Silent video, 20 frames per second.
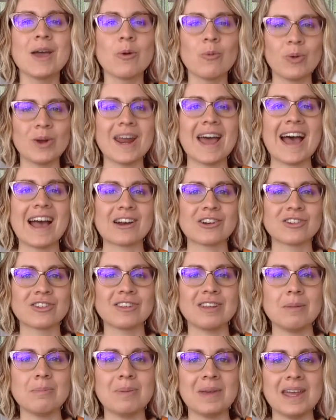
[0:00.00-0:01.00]
would
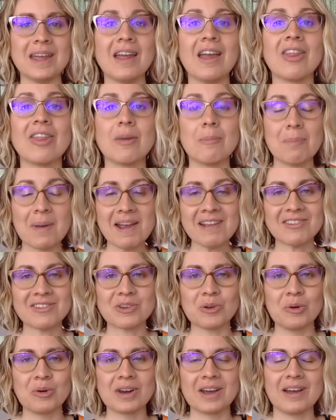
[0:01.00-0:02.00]
actually be the best
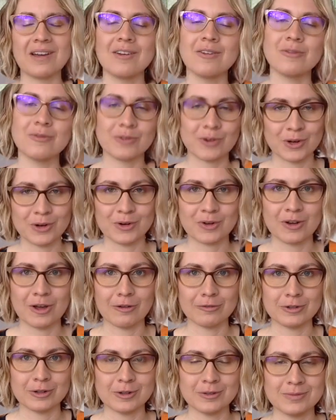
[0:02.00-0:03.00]
order for your
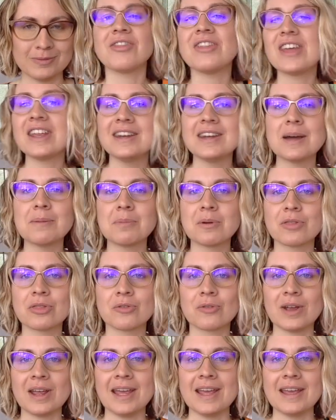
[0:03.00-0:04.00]
novel. Thing number
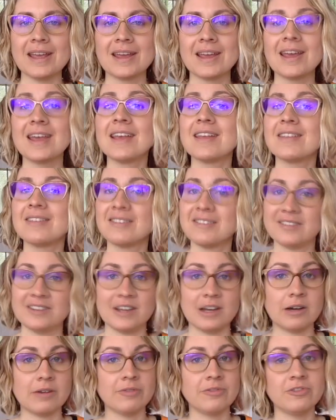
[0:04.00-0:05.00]
3,
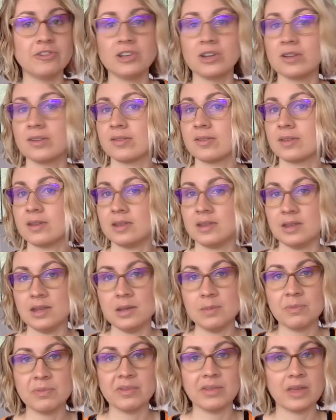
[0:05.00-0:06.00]
stuff just
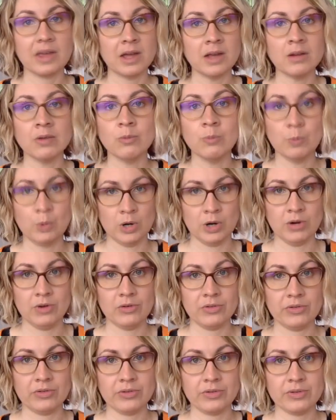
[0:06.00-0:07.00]
keeps getting
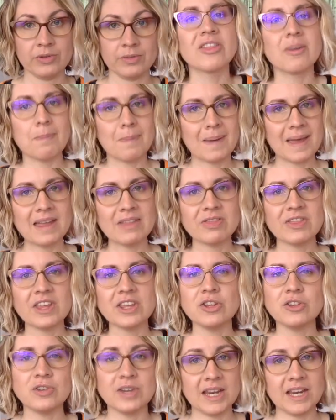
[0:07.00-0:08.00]
worse. The main thing
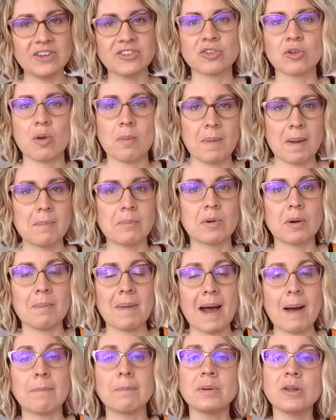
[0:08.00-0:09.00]
you need to remember
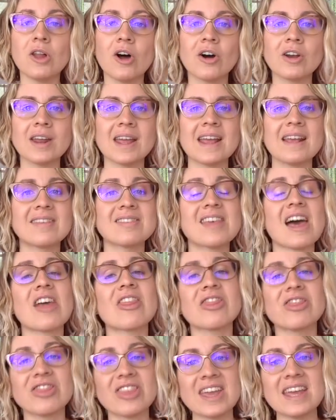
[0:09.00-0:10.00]
about plot is
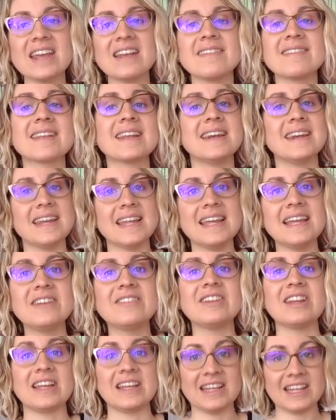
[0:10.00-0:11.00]
that things need
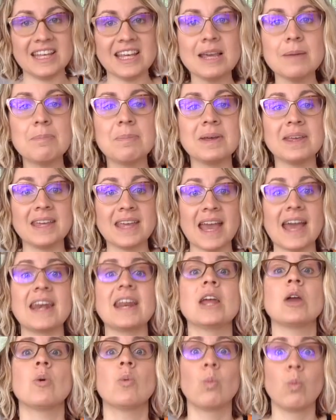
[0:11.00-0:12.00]
to keep
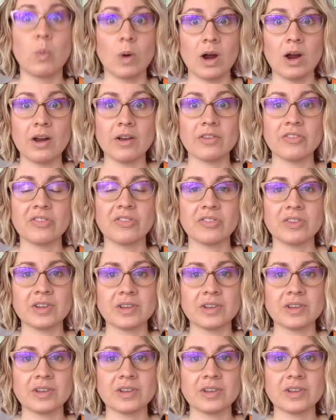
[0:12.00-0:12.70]
getting worse.